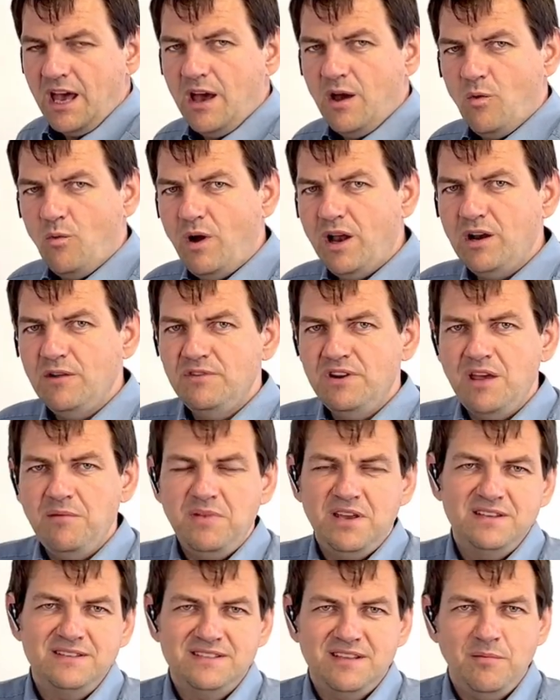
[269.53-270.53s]
One of them
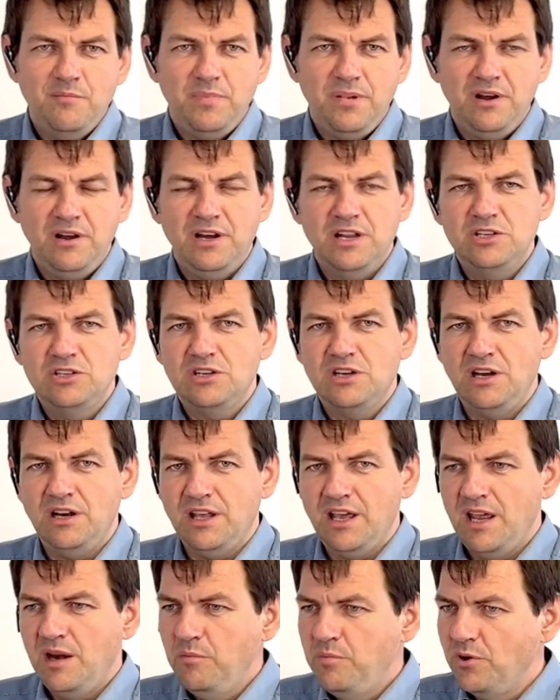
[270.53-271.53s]
is simple digital
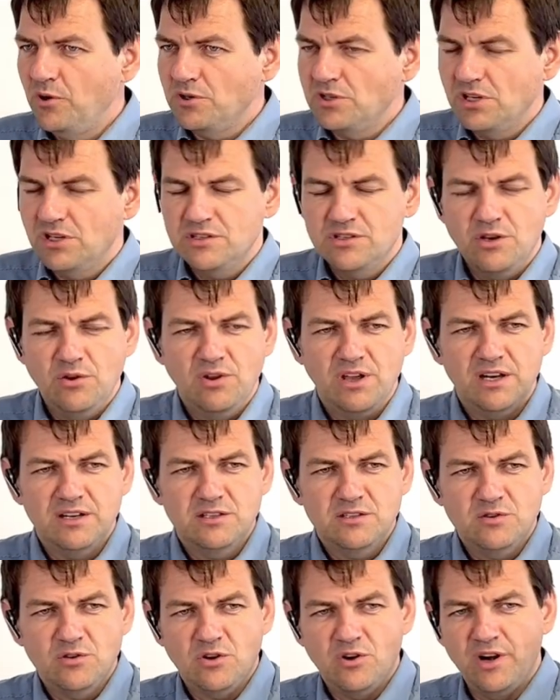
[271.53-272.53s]
input, so you can
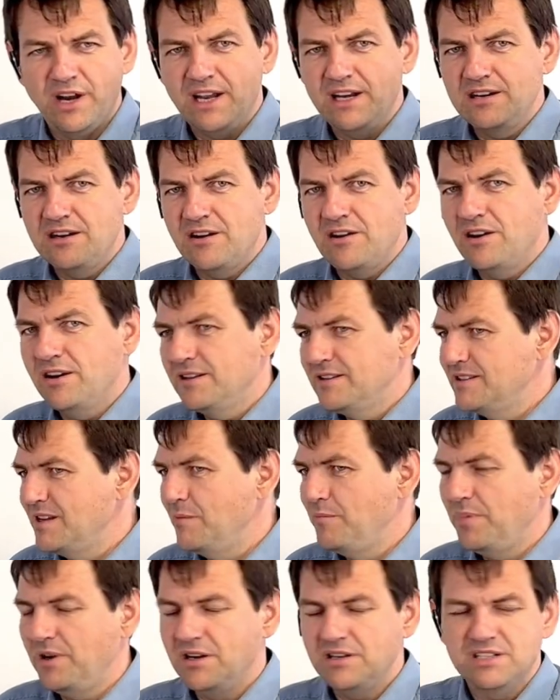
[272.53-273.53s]
connect their
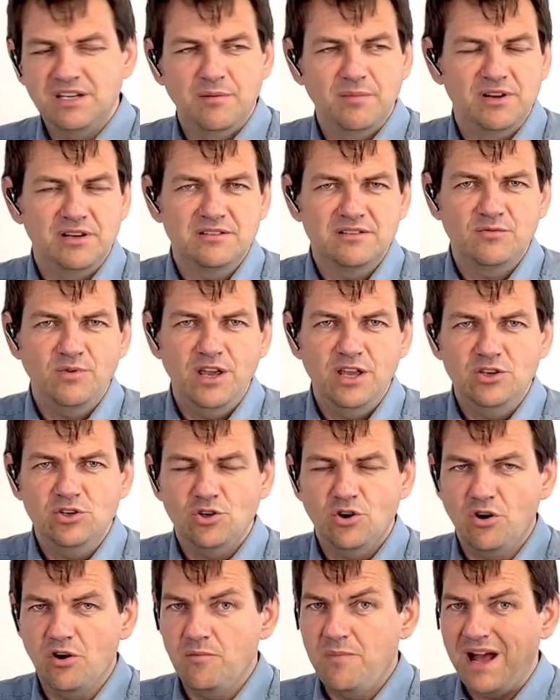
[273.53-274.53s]
simple terminal
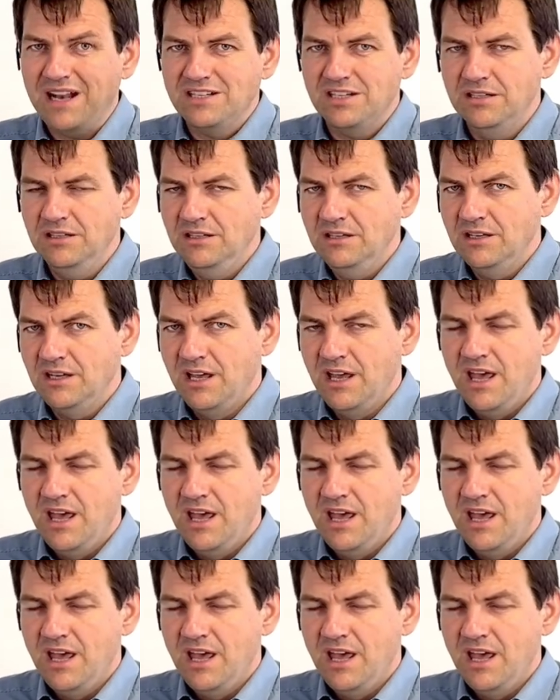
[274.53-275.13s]
switch or button,